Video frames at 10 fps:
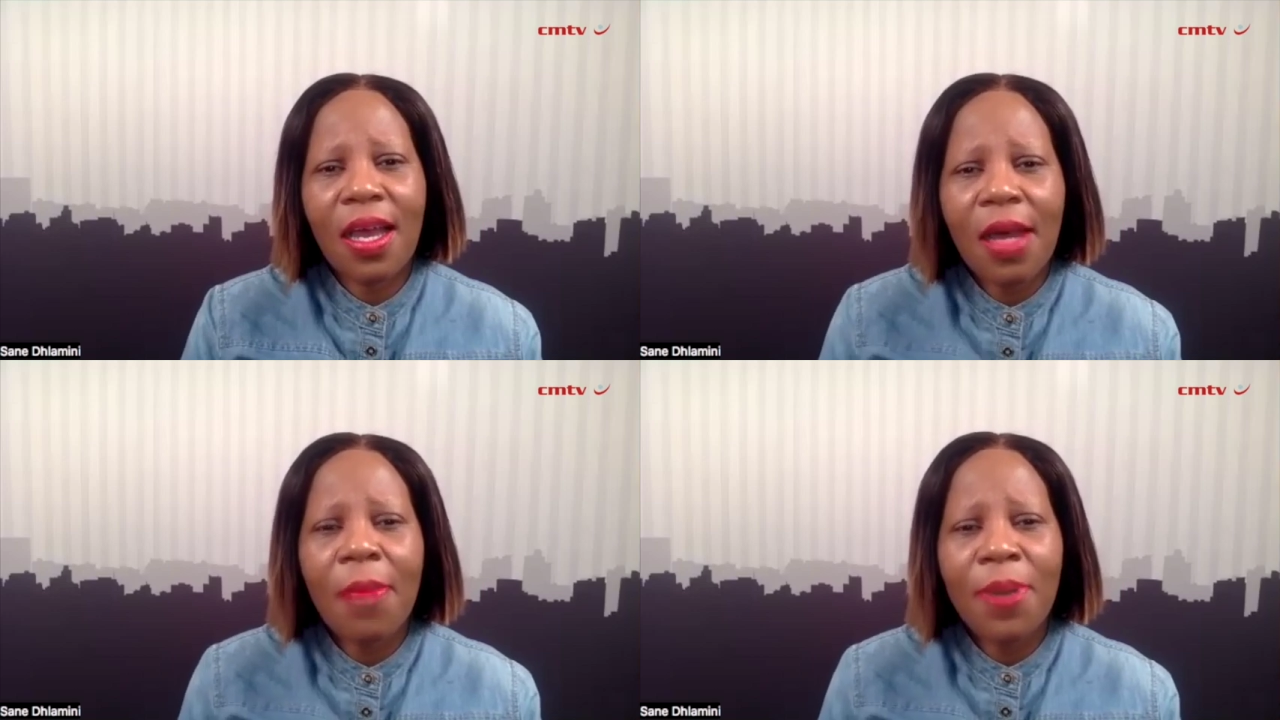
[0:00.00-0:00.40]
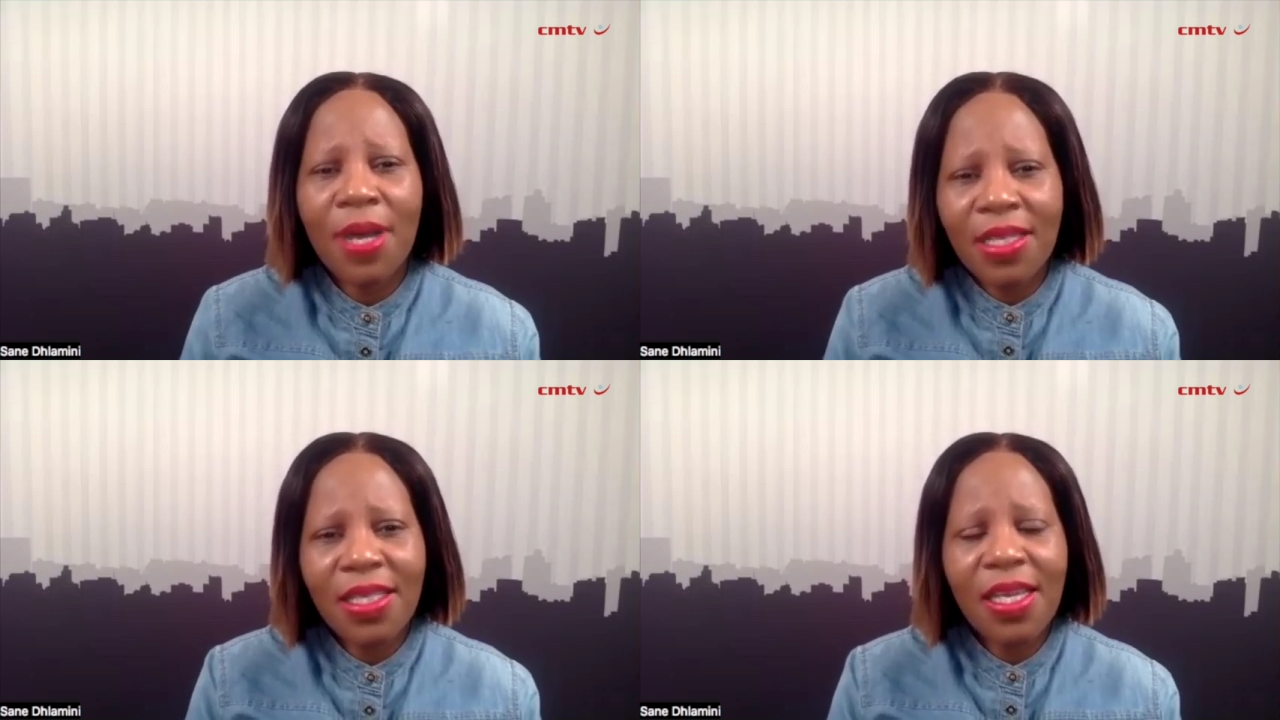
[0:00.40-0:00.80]

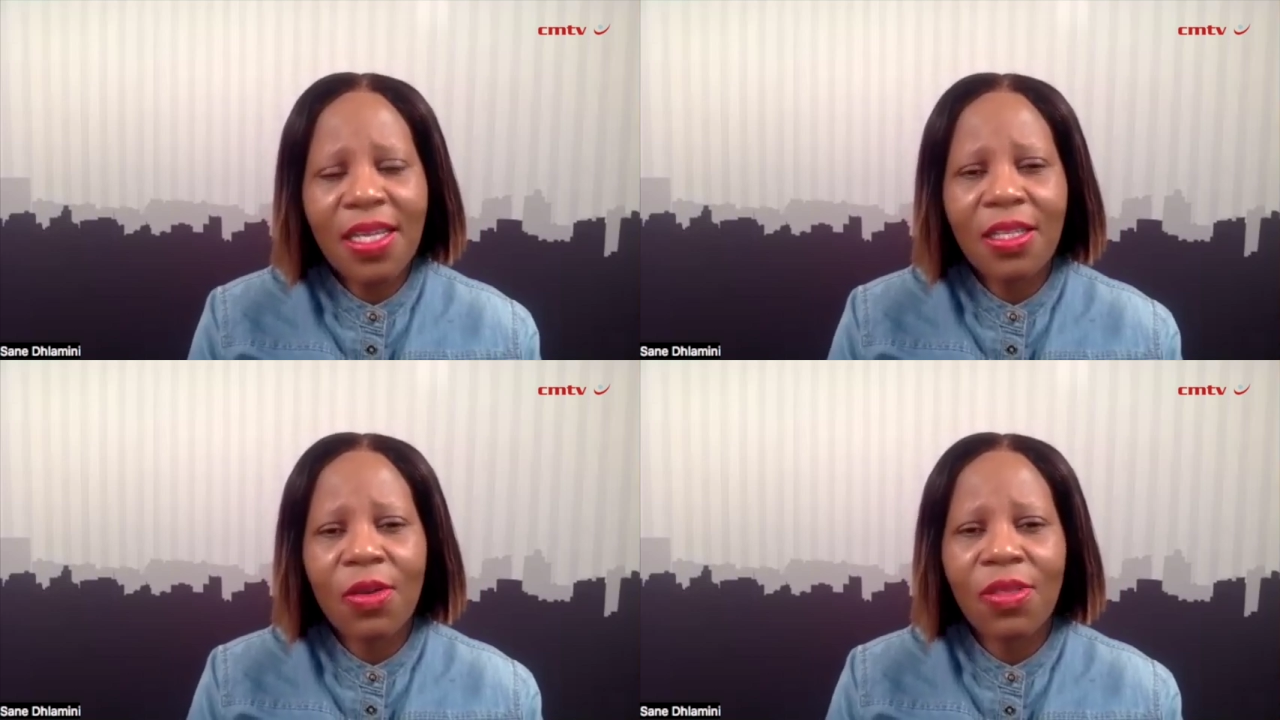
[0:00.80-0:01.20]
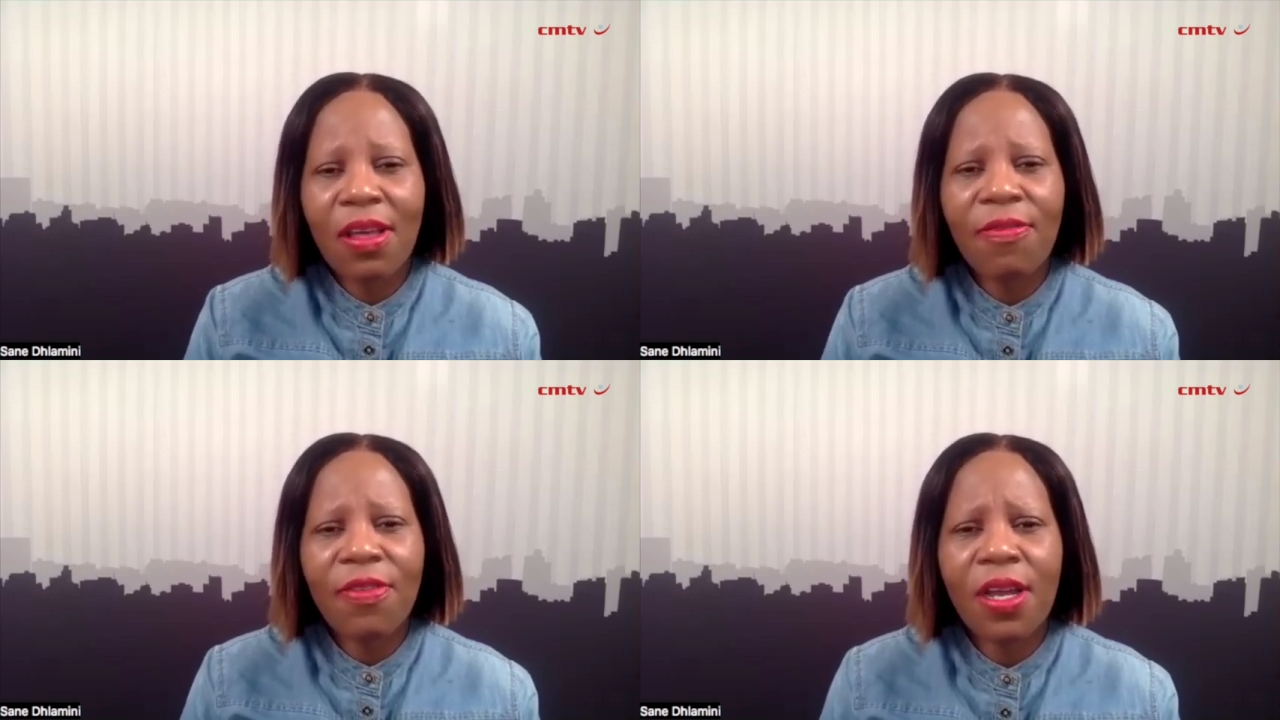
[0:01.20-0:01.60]
apartheid South
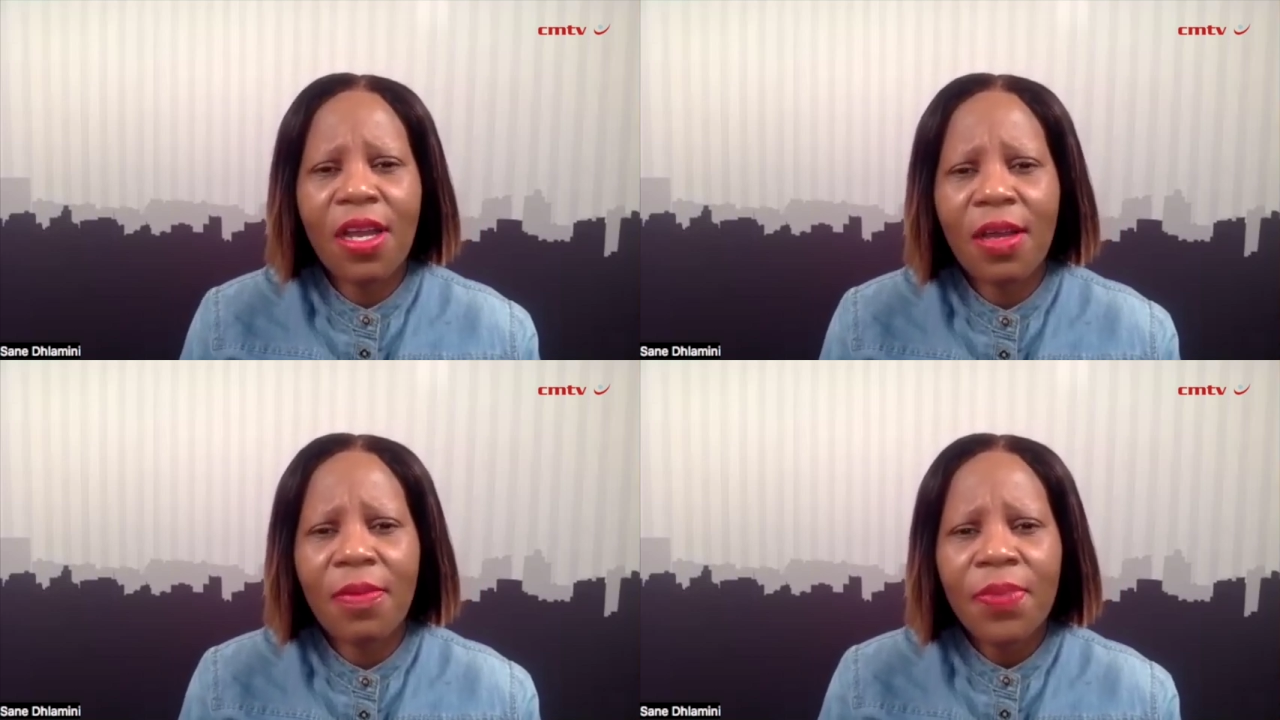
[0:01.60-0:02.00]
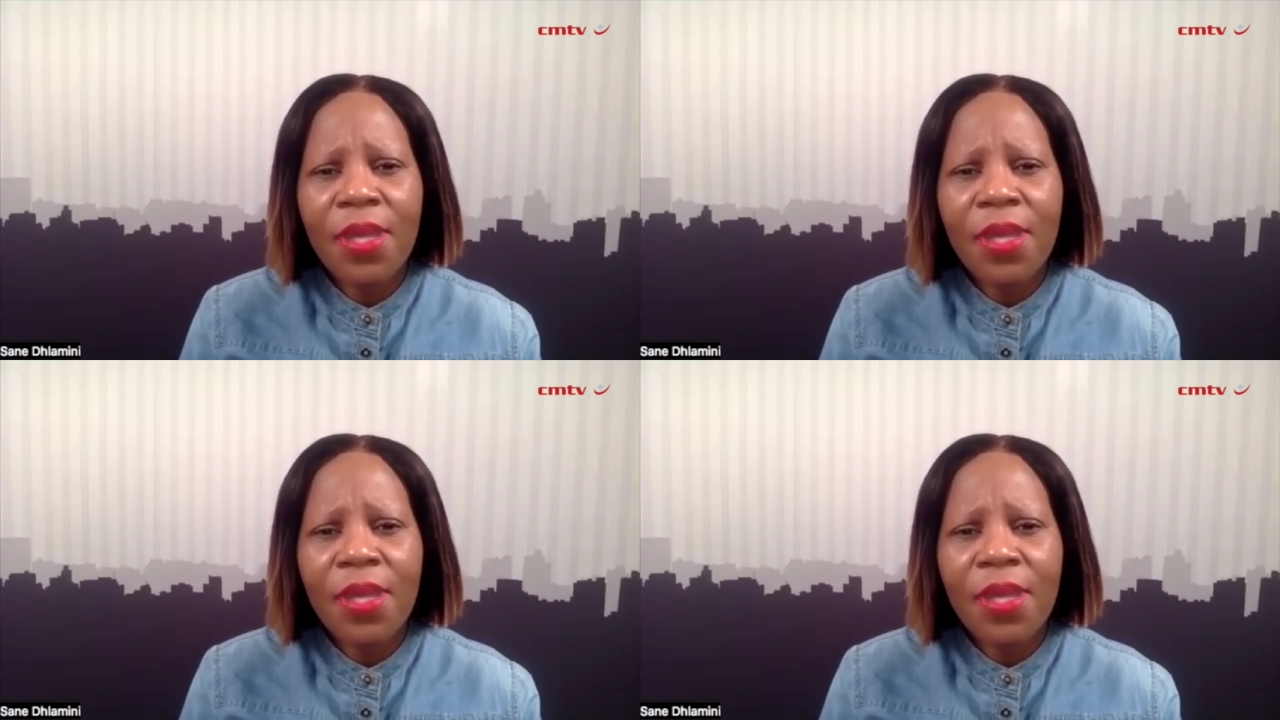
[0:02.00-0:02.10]
Africa